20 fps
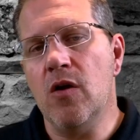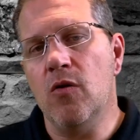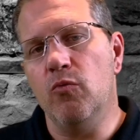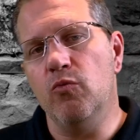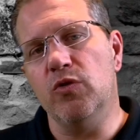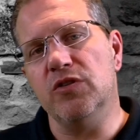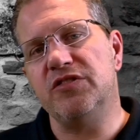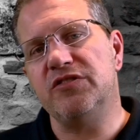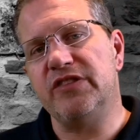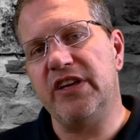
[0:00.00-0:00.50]

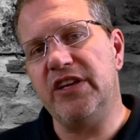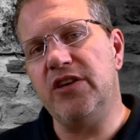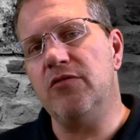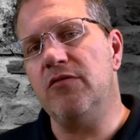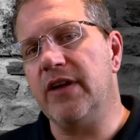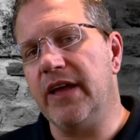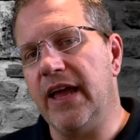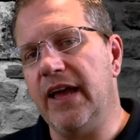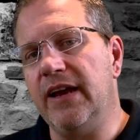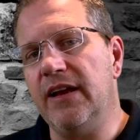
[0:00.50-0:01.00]
We'll see you
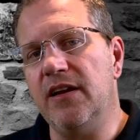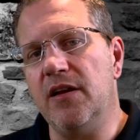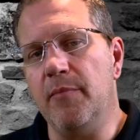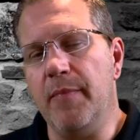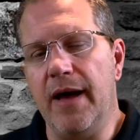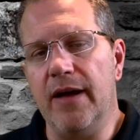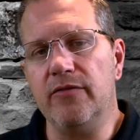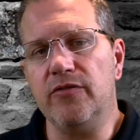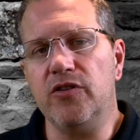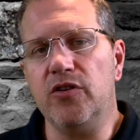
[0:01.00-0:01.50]
again in
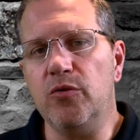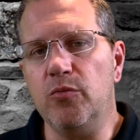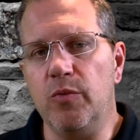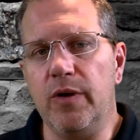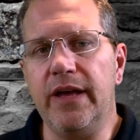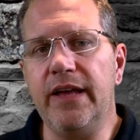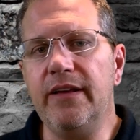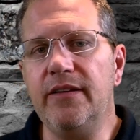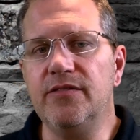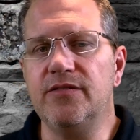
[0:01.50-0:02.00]
about 2
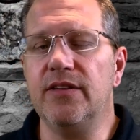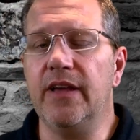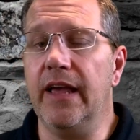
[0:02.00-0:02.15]
weeks.